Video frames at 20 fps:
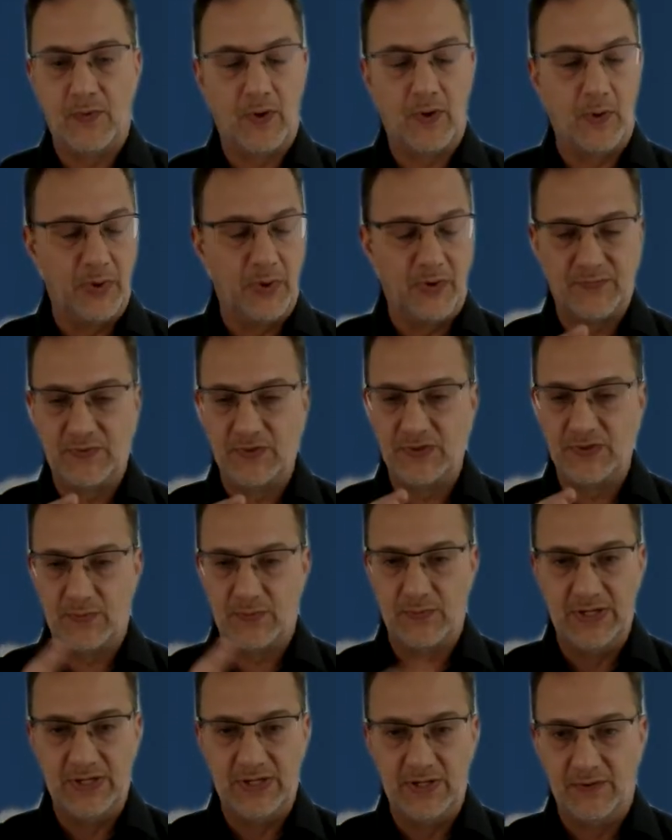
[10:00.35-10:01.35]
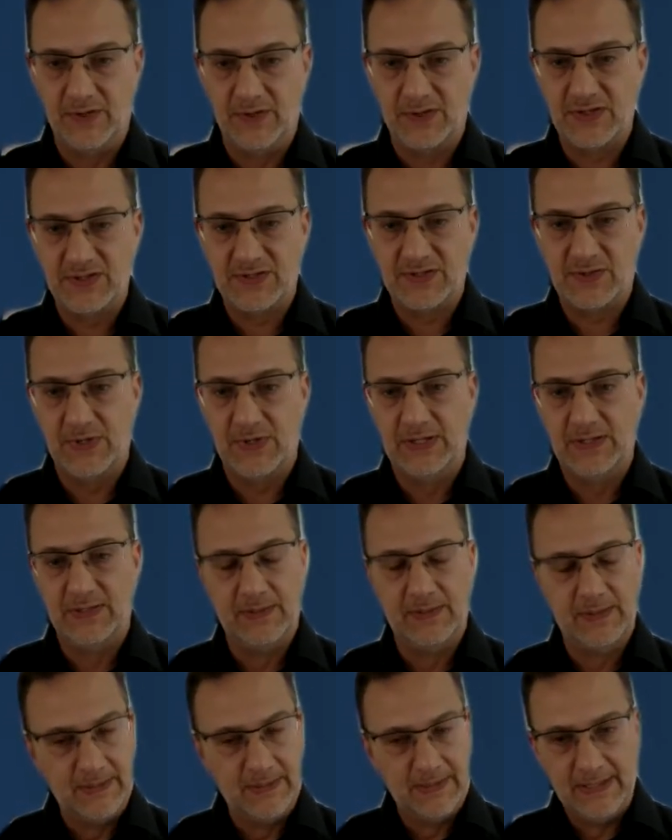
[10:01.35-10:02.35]
above the screen, under the
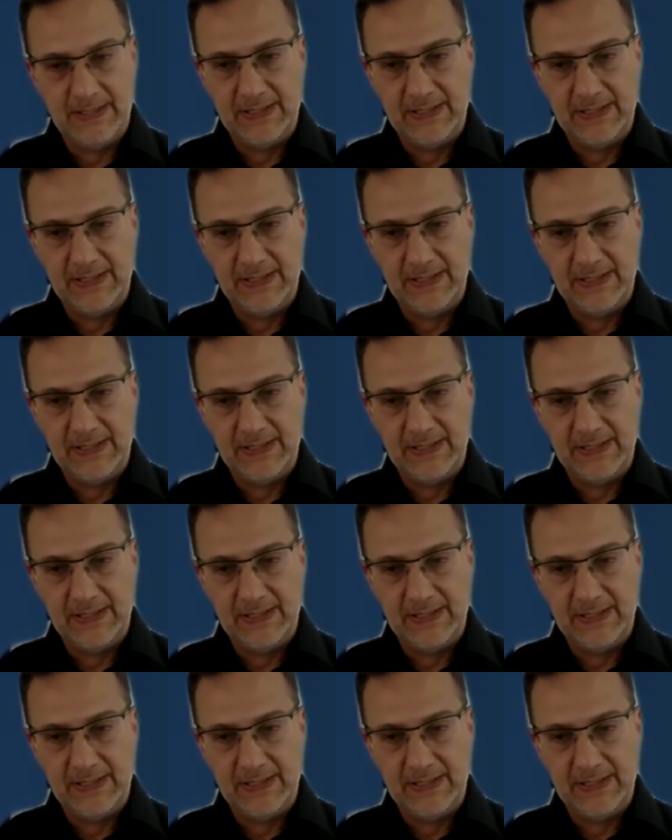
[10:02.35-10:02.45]
screen,